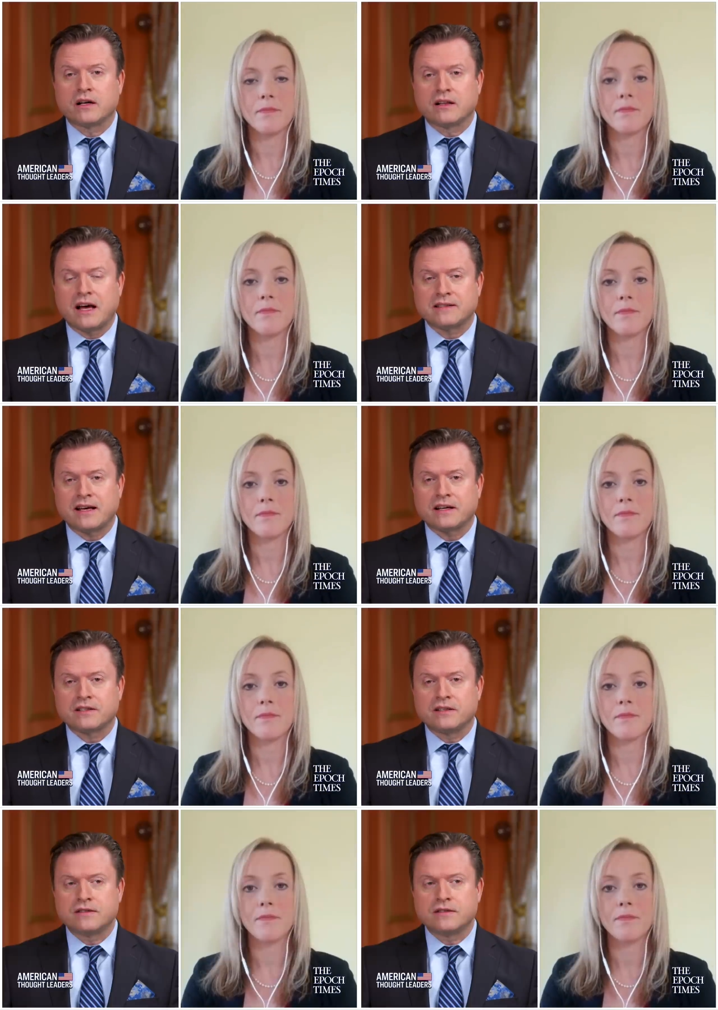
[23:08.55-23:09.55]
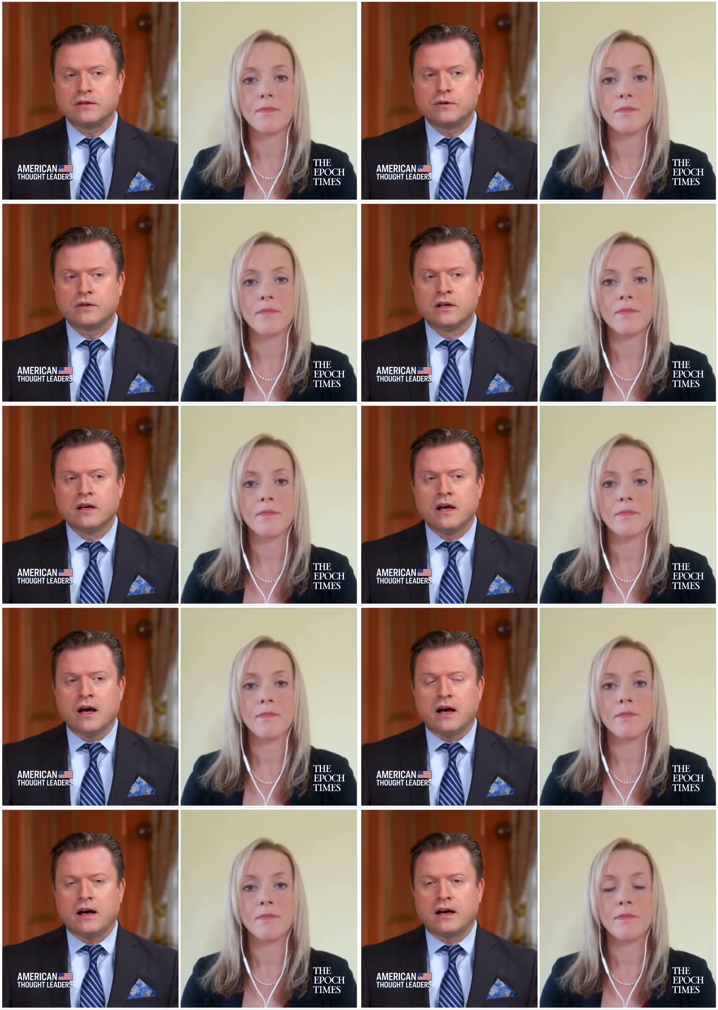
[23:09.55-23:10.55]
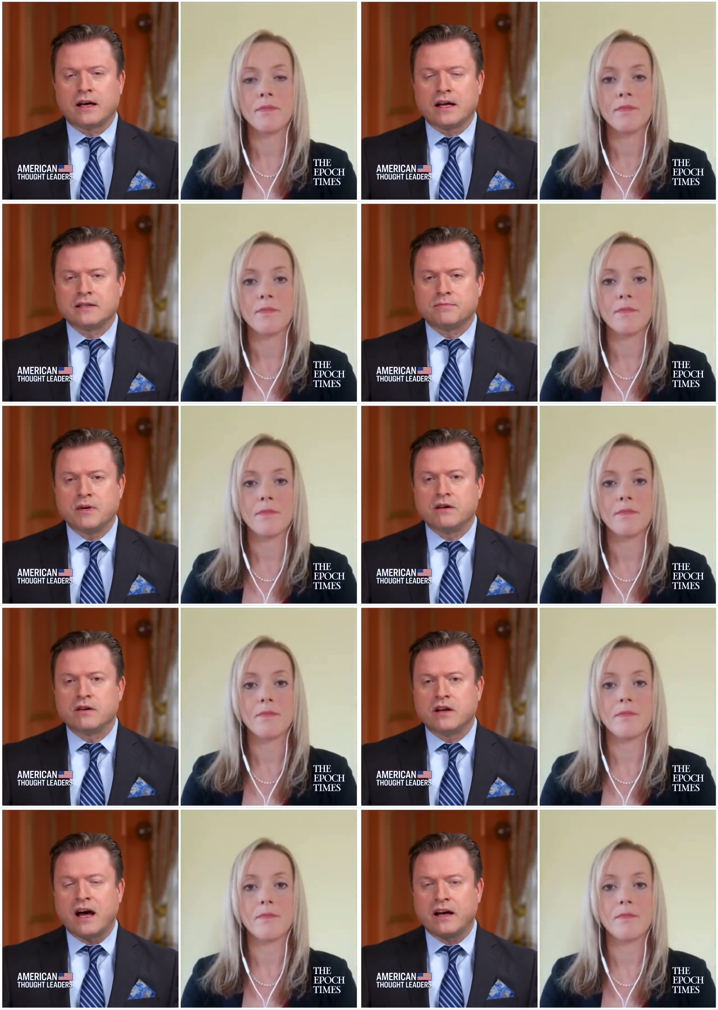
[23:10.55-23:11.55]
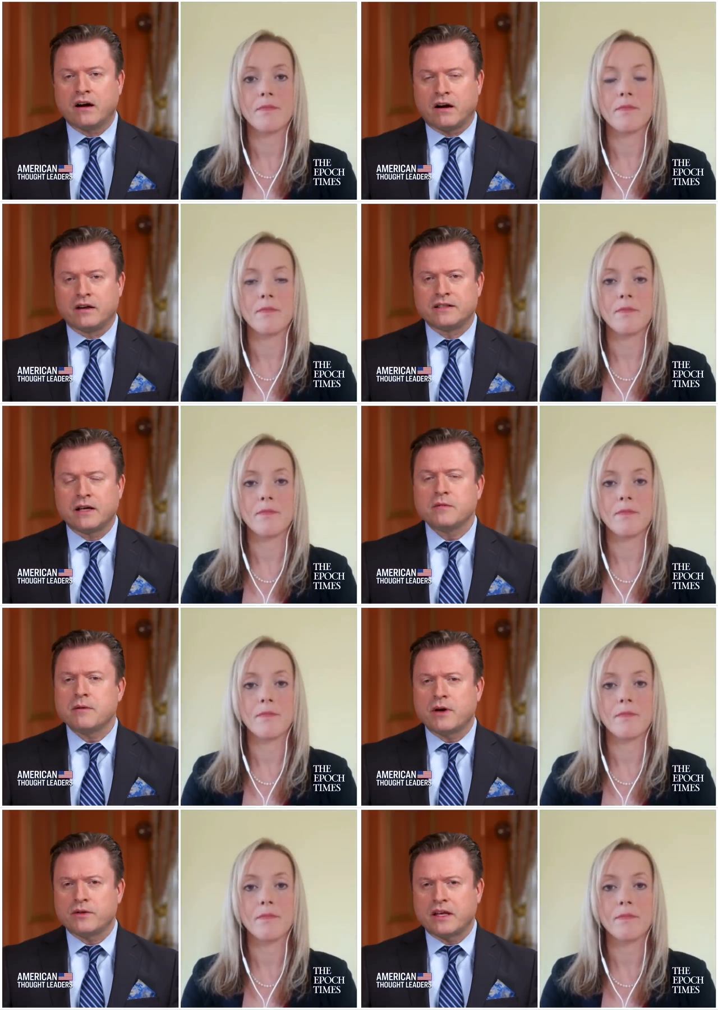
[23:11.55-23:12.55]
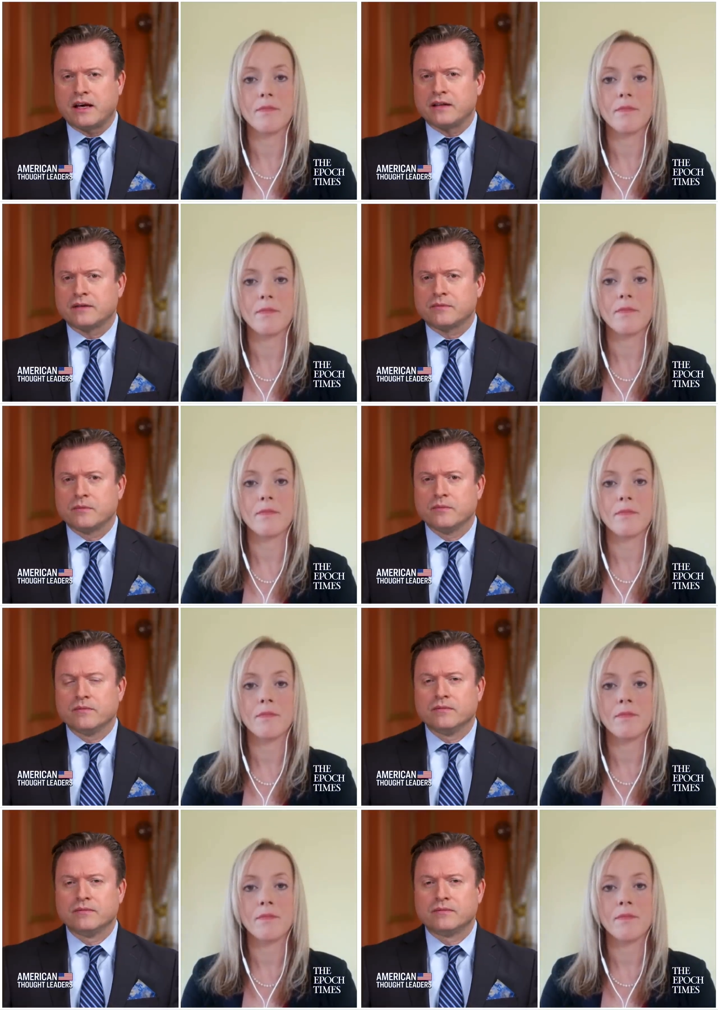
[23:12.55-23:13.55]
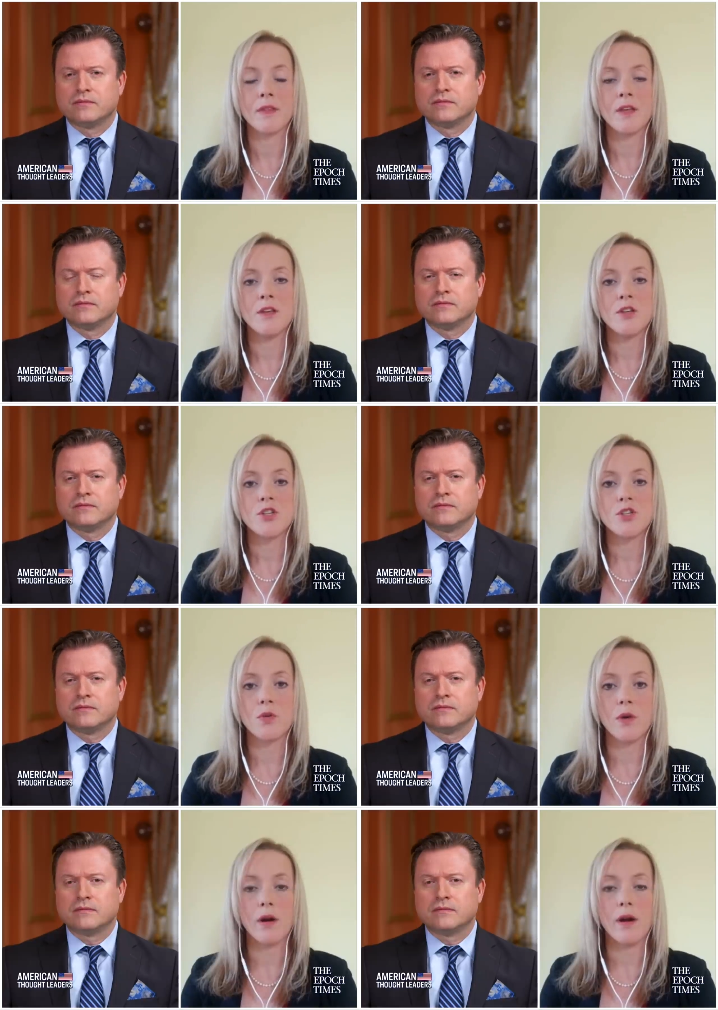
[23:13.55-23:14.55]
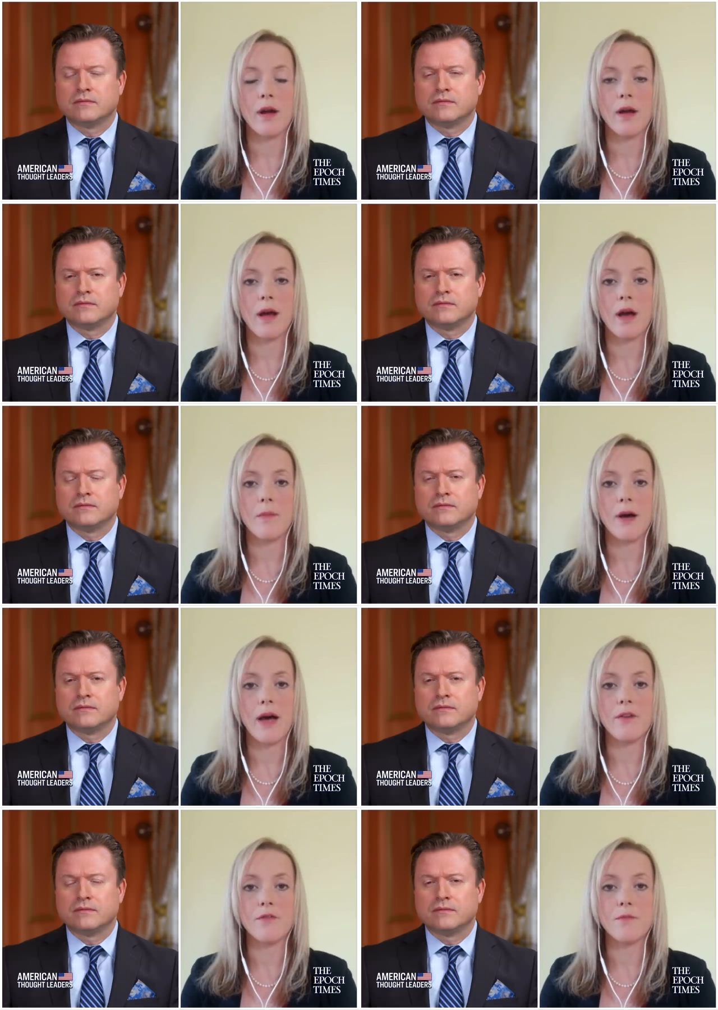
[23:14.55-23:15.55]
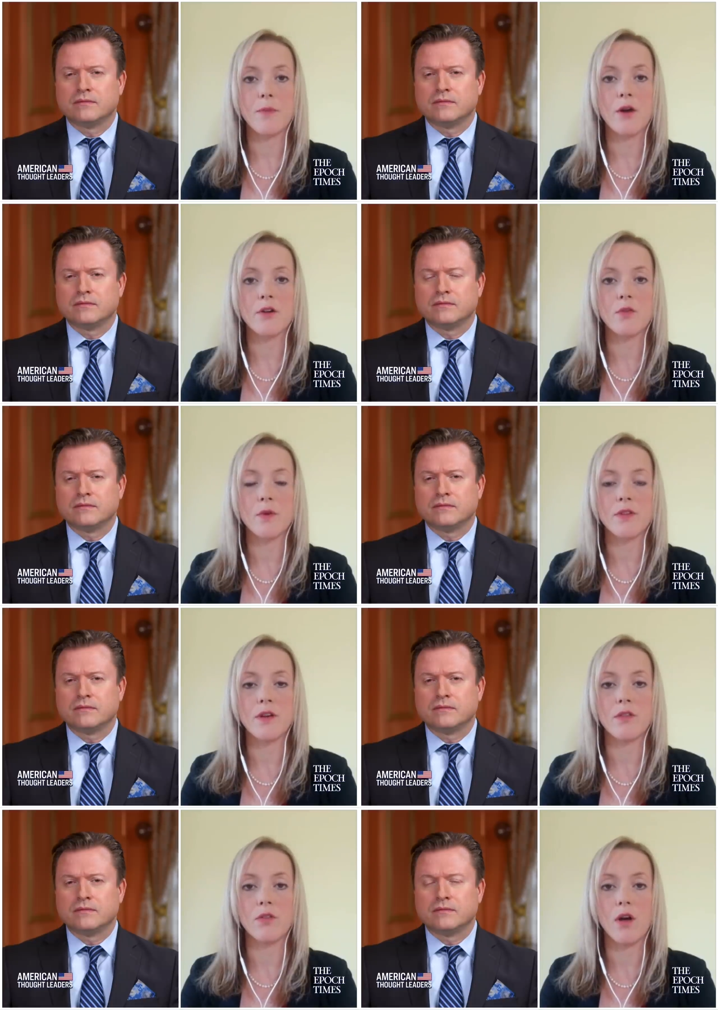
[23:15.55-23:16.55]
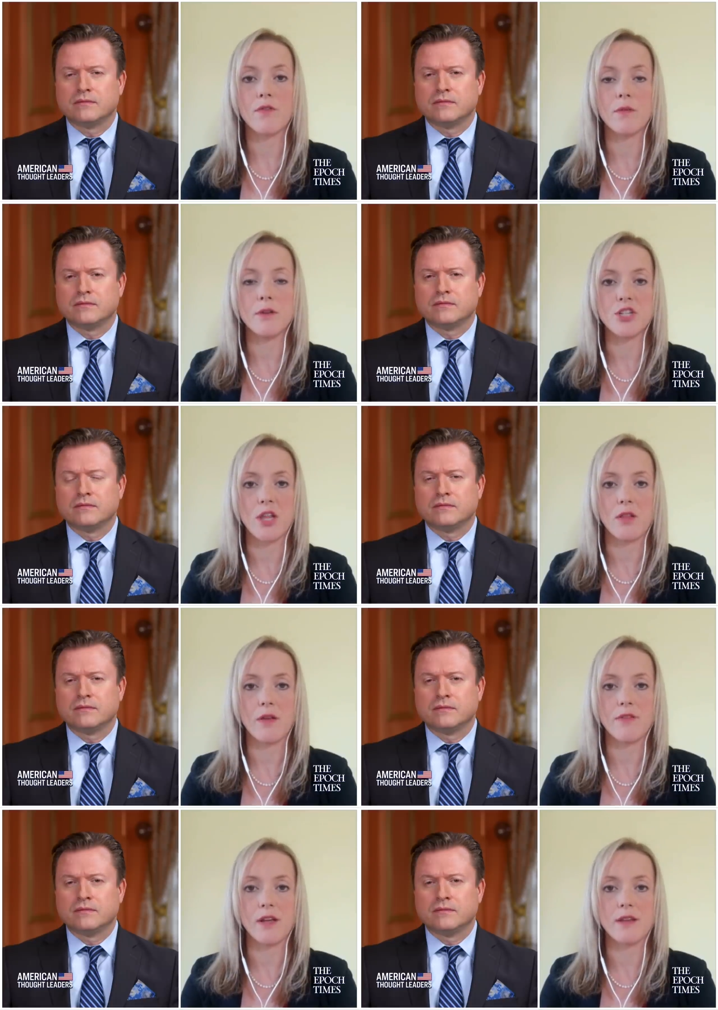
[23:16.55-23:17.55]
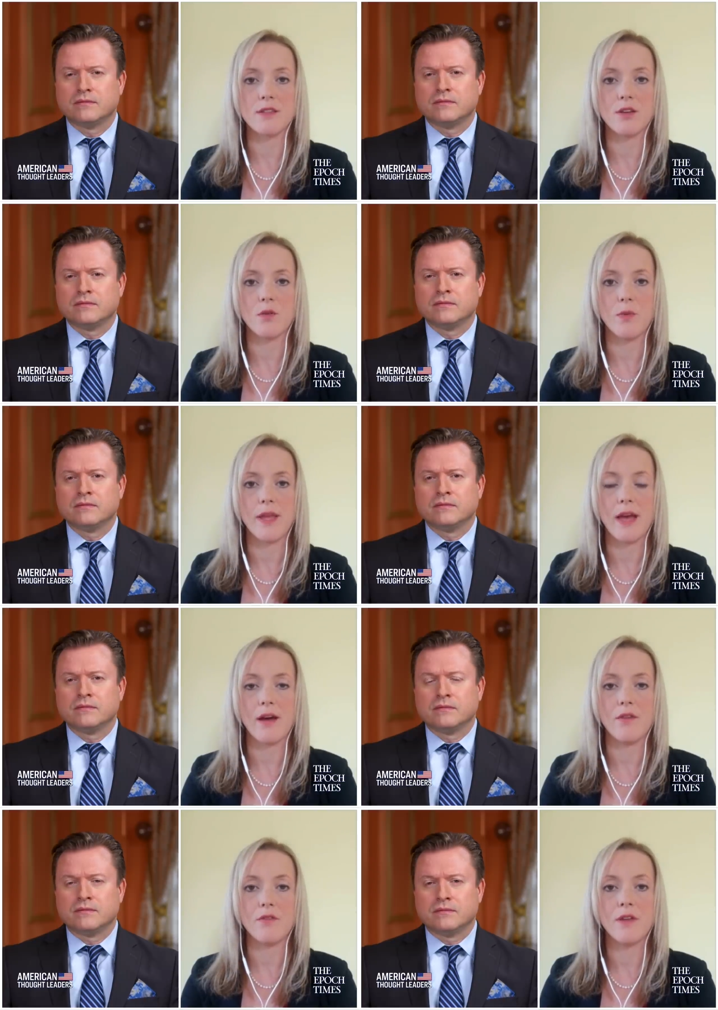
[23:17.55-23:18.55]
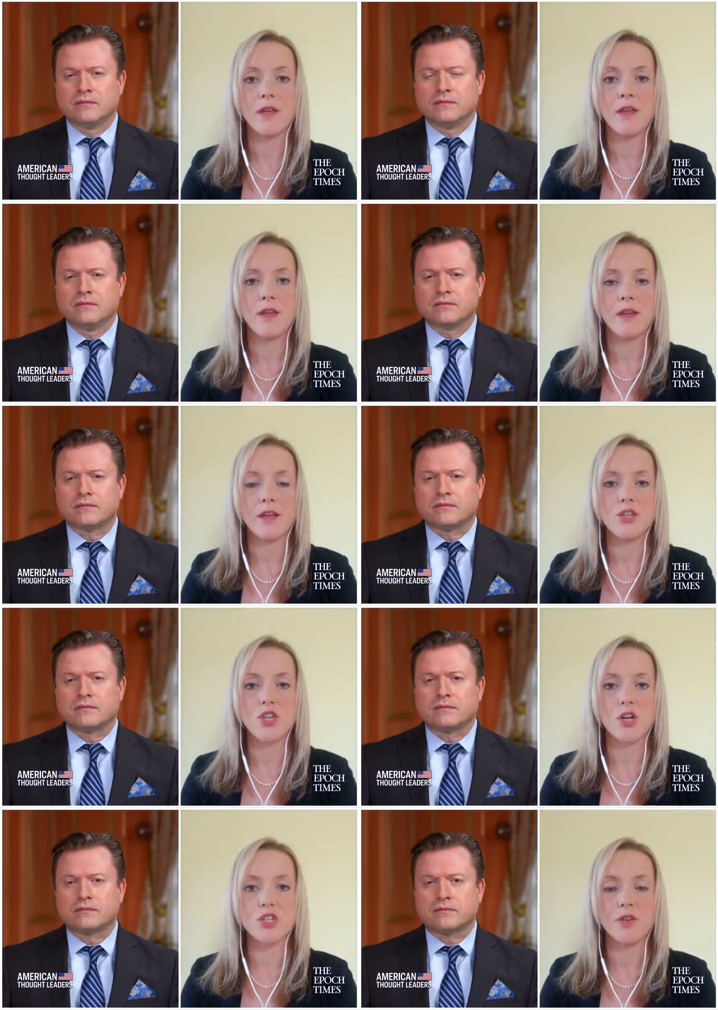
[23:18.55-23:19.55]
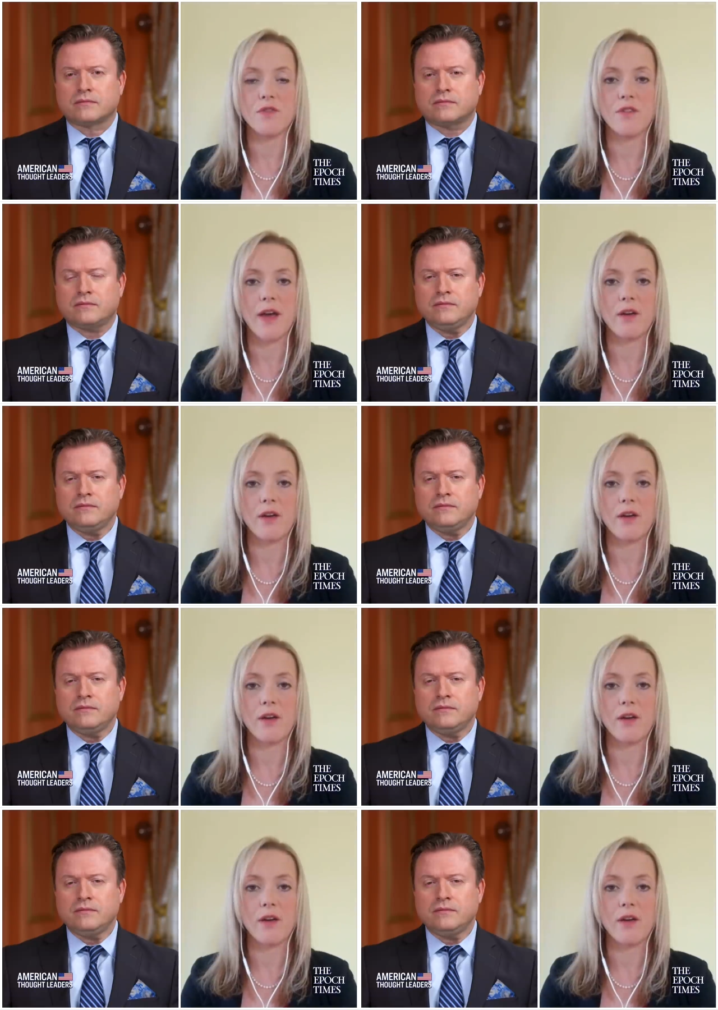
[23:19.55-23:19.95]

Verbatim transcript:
Speaker 1: one, a class action suit uh, against Peter Nygård. Tell me about that.
Speaker 2: Sure. Um, I've partnered with another law firm, DiCello Levitt-Gutzler. We have, in conjunction,